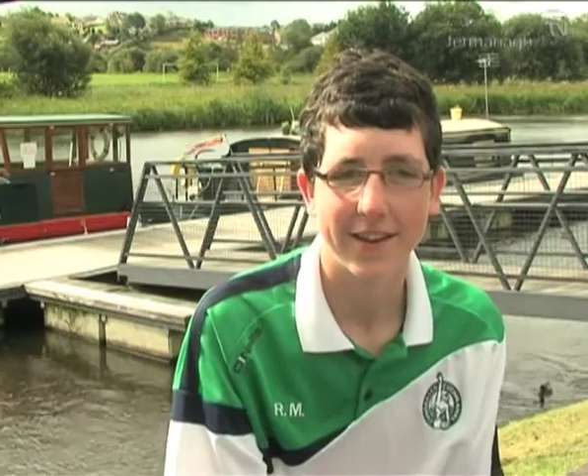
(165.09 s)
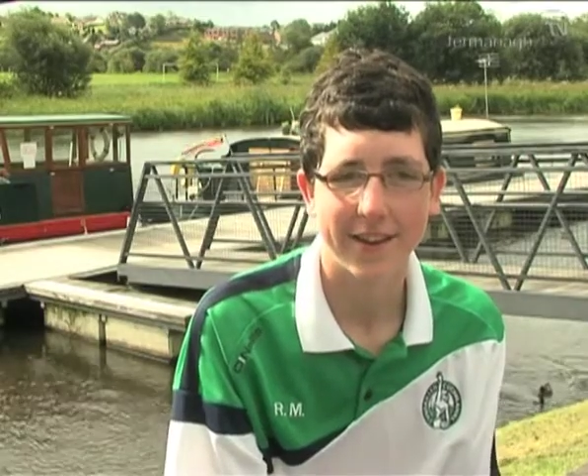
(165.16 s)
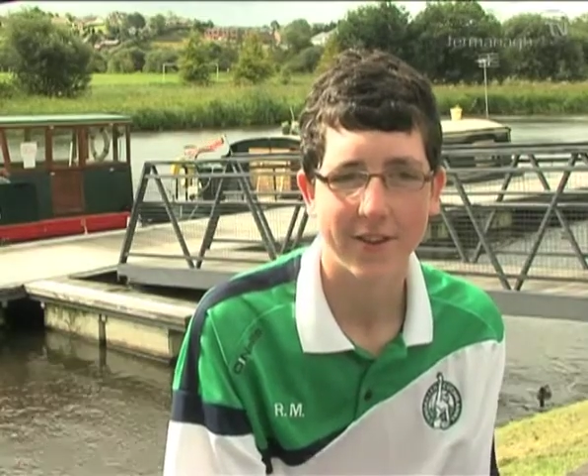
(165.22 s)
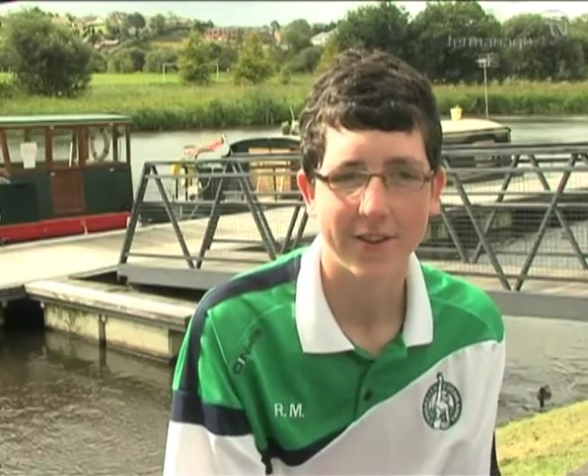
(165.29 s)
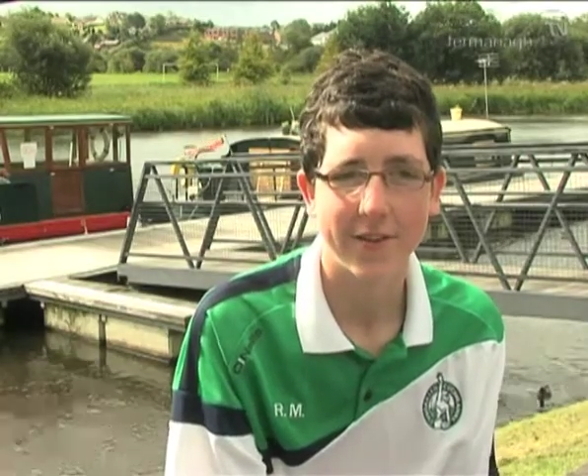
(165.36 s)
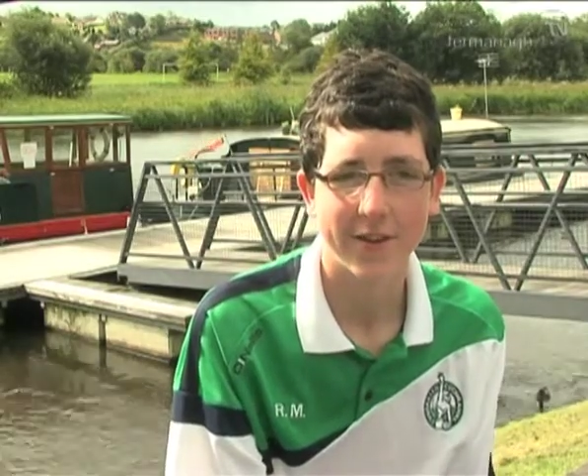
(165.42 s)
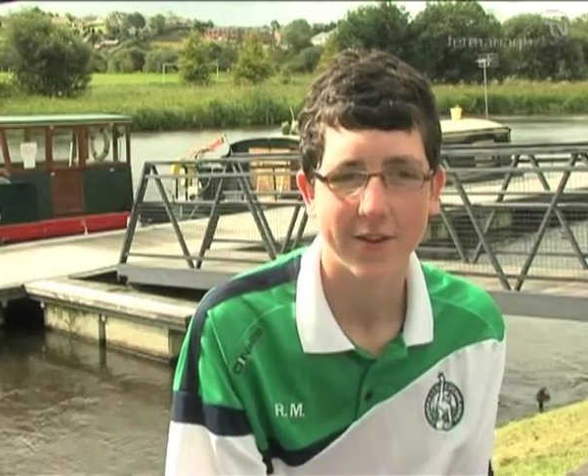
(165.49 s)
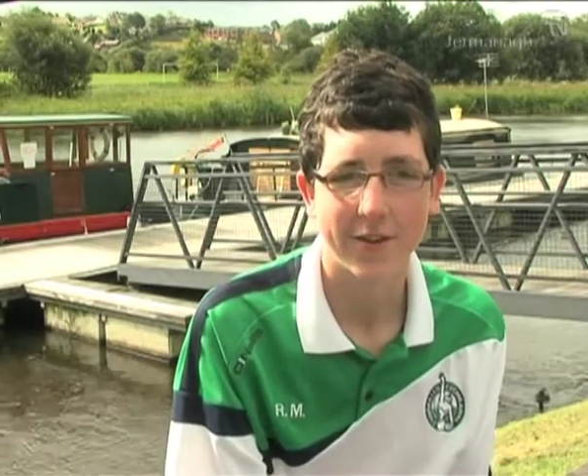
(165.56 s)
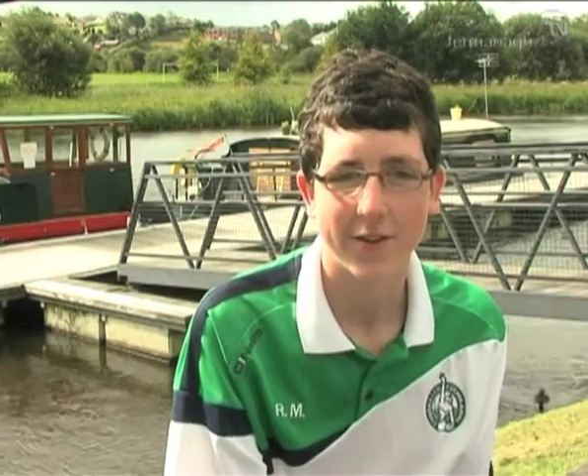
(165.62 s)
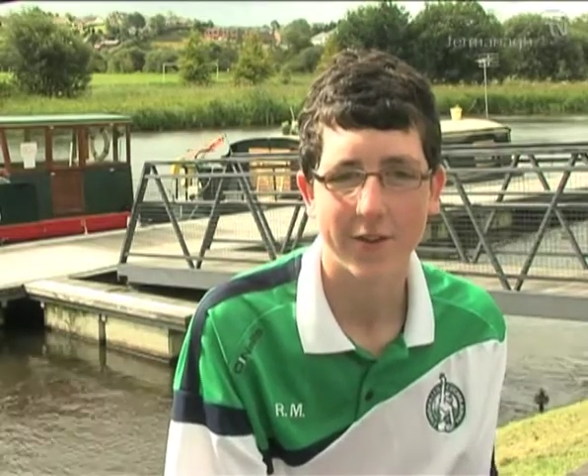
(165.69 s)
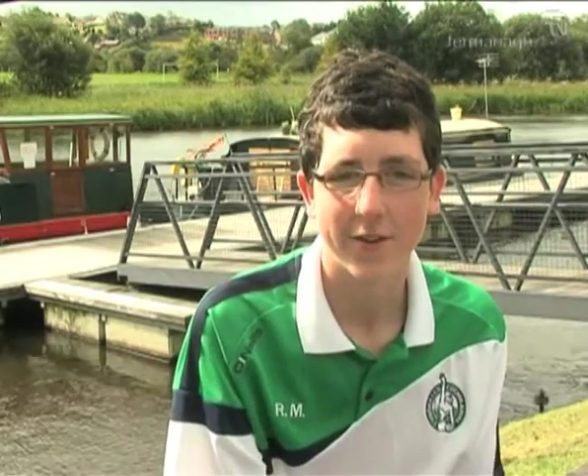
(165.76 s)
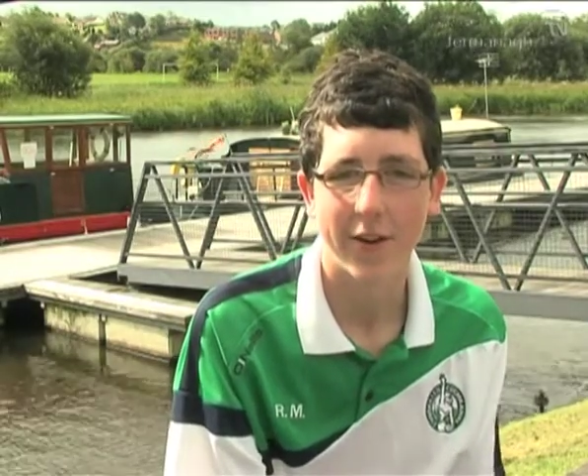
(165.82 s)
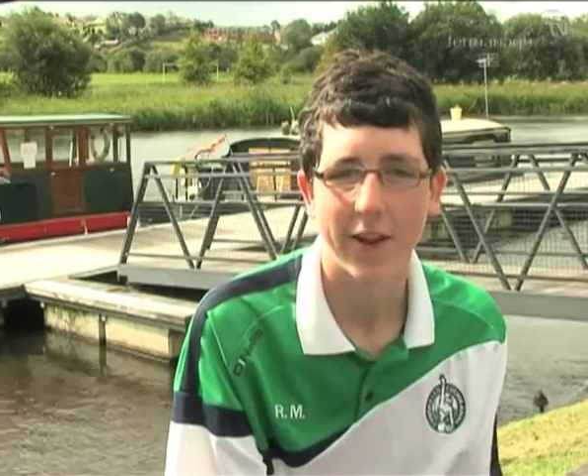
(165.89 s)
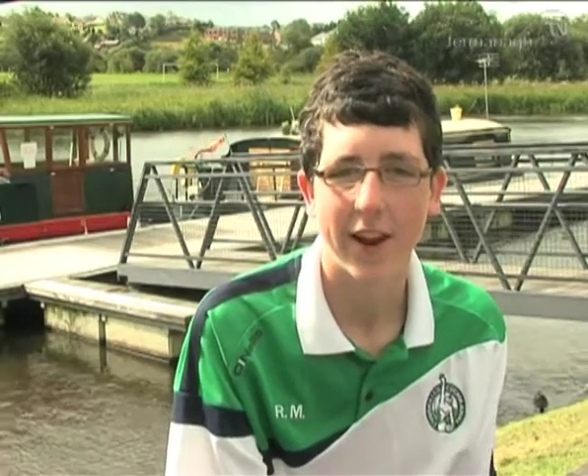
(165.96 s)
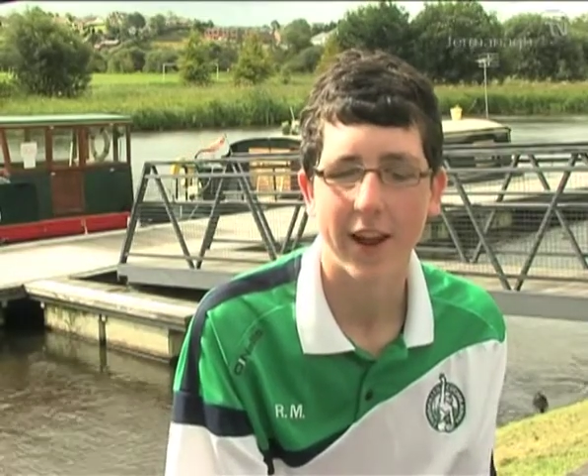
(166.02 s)
it's just
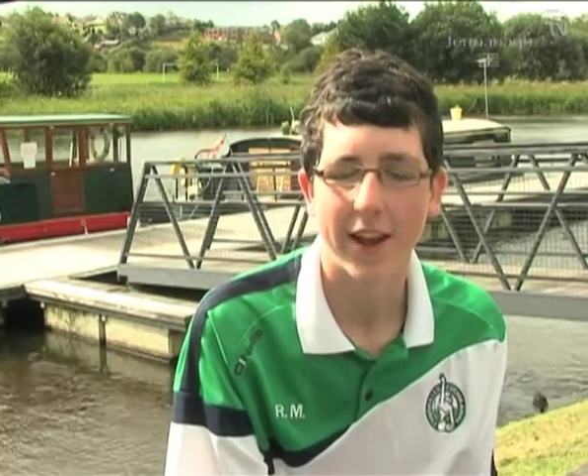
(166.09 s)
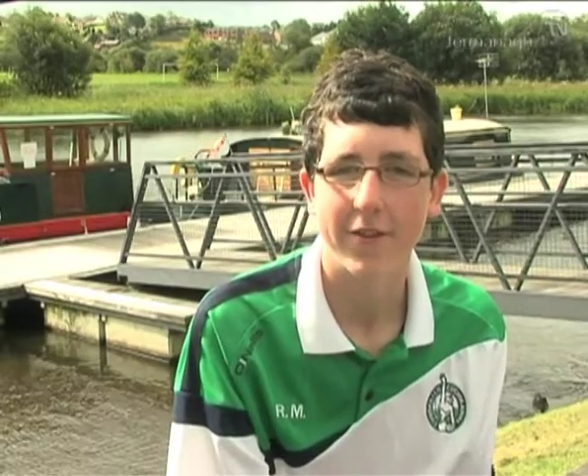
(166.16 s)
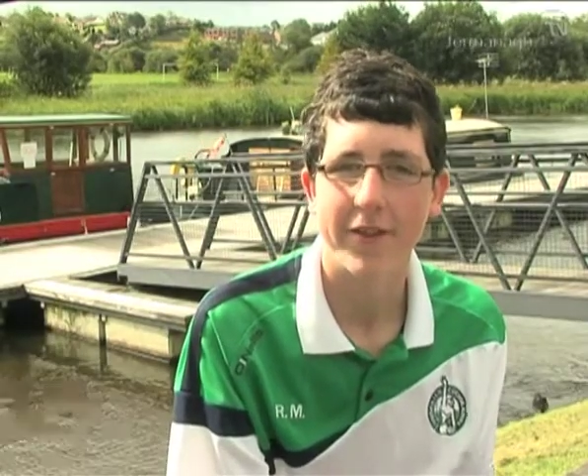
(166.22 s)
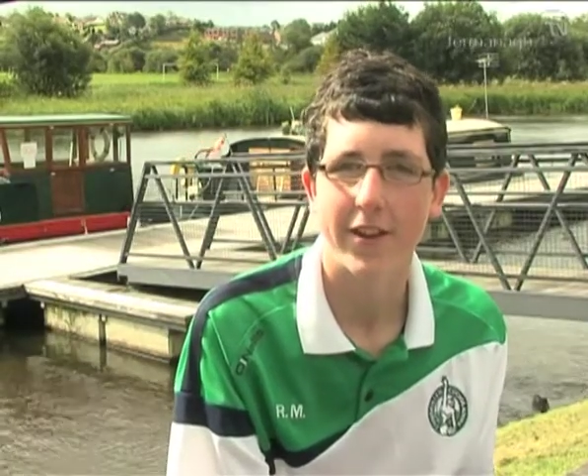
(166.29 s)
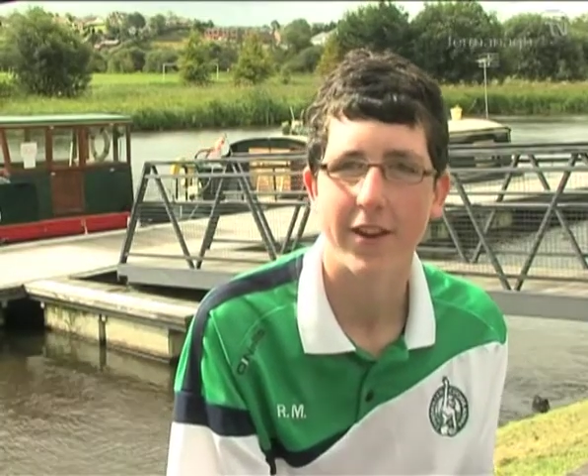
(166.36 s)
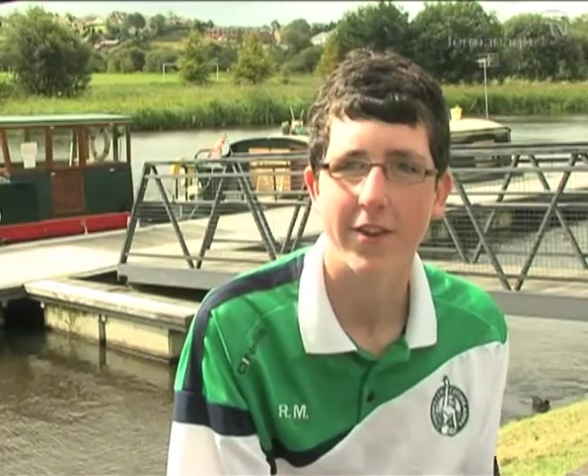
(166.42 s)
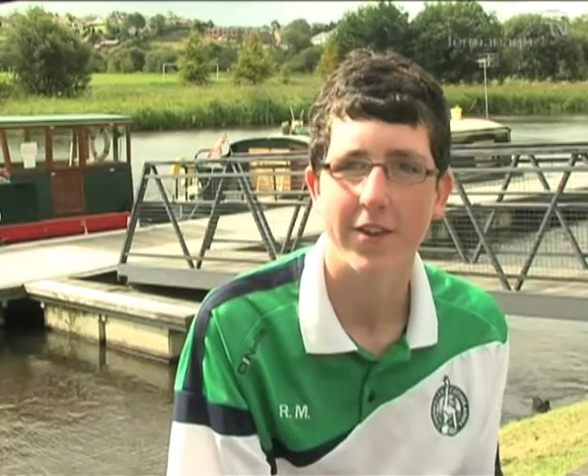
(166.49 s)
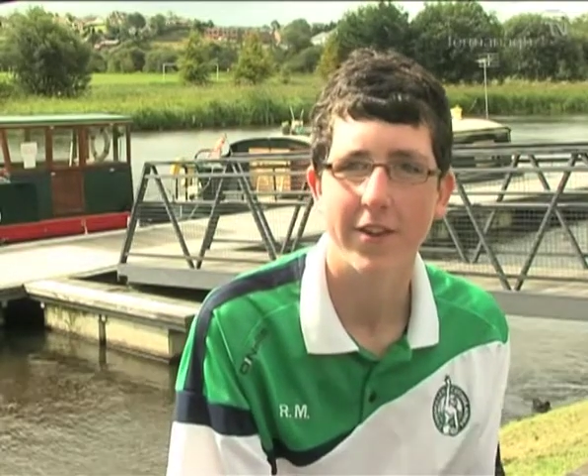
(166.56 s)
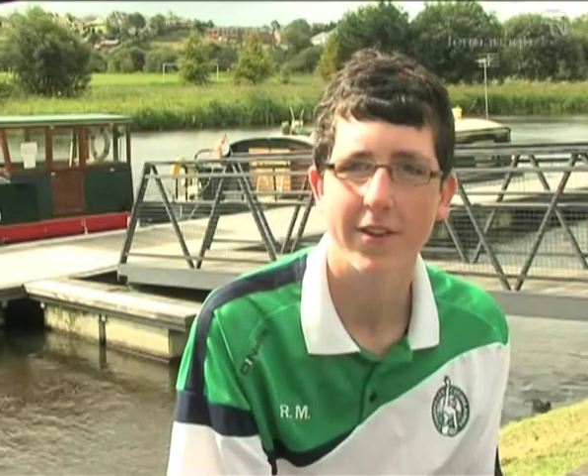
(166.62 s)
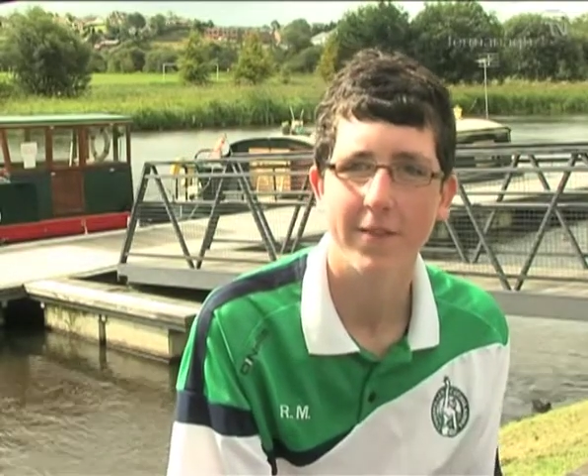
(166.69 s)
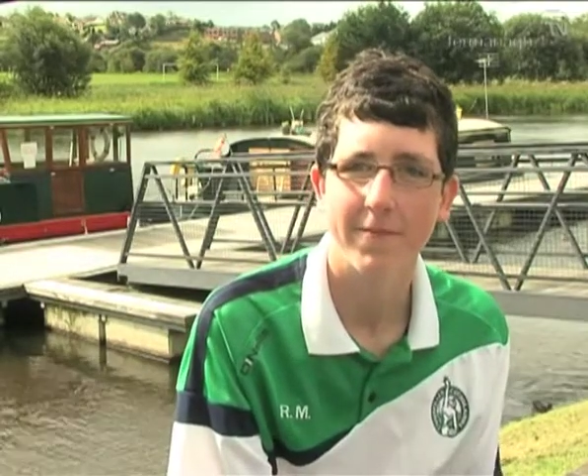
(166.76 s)
really life changing.